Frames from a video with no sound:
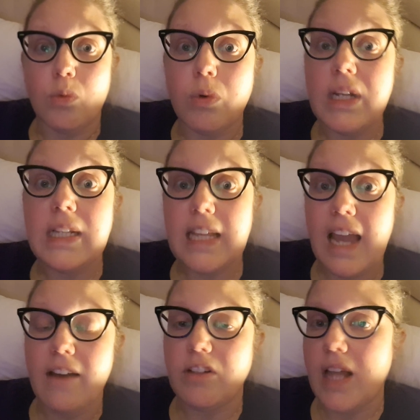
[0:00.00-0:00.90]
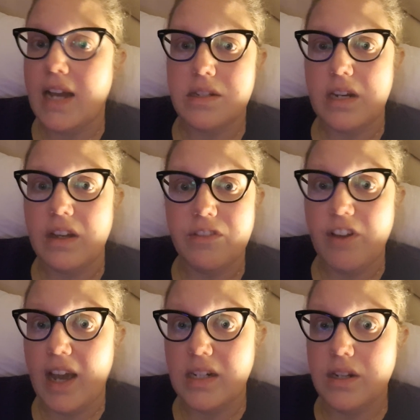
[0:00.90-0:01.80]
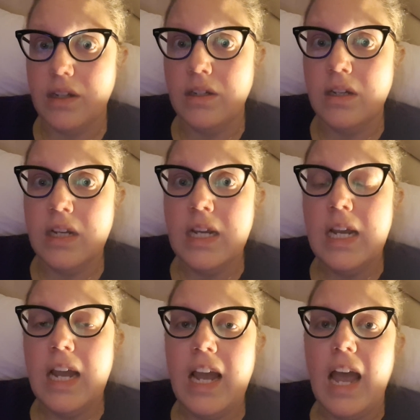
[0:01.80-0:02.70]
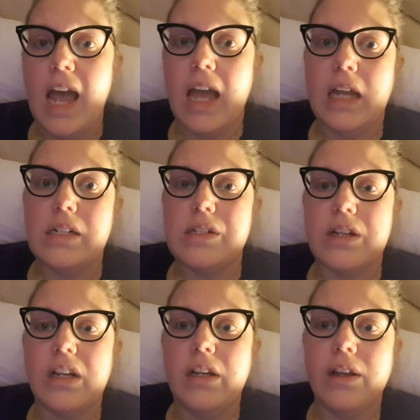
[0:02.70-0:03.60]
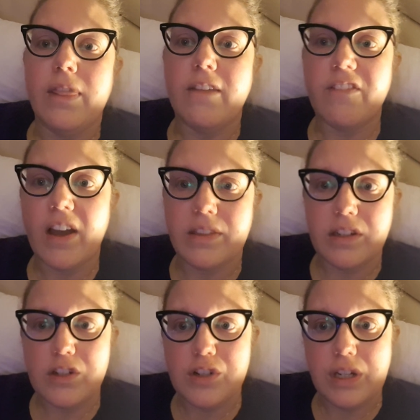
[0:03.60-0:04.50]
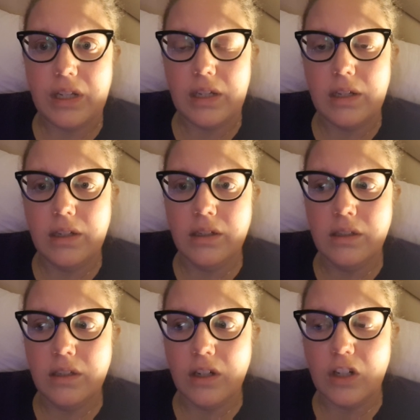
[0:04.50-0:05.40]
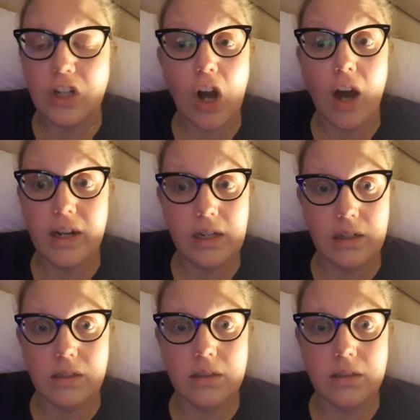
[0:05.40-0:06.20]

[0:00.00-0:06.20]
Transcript: really have a lasting effect. And the fact that she got it,